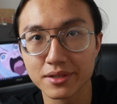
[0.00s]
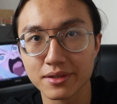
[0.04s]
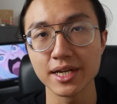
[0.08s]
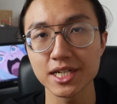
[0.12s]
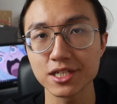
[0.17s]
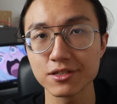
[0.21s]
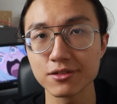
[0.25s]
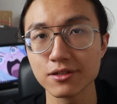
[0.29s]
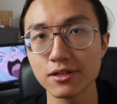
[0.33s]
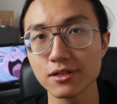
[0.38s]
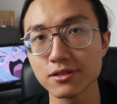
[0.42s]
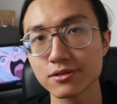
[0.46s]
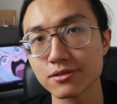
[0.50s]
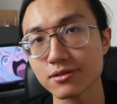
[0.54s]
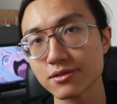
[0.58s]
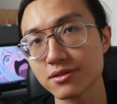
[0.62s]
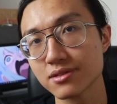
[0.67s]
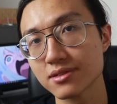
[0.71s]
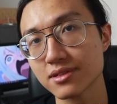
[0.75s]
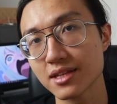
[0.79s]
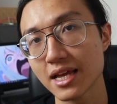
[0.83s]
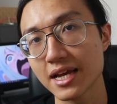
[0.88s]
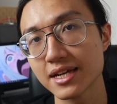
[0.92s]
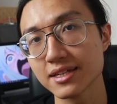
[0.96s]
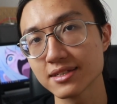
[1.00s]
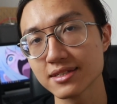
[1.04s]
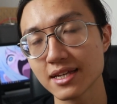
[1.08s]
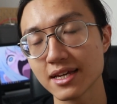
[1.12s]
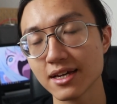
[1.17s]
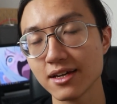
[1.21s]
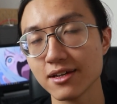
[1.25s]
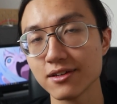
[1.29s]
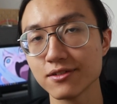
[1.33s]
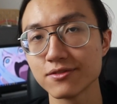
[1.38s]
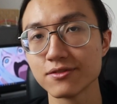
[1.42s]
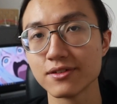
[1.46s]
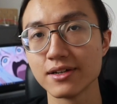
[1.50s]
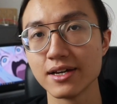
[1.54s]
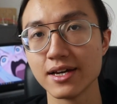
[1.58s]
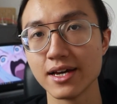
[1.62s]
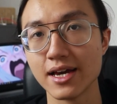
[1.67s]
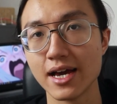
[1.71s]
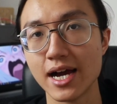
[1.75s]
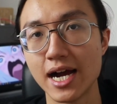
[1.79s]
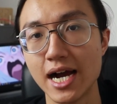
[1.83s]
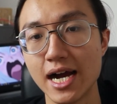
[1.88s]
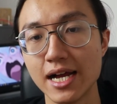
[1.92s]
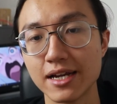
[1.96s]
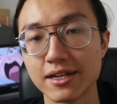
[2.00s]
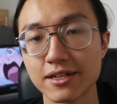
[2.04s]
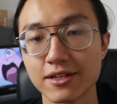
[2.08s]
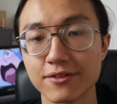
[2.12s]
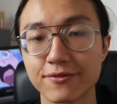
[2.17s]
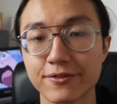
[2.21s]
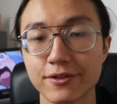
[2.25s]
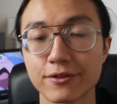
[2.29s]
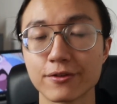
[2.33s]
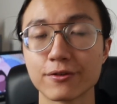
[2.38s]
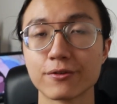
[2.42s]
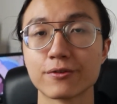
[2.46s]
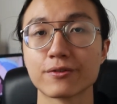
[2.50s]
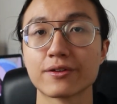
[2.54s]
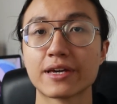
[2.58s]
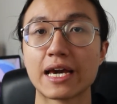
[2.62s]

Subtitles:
Make sure to stay safe, and if you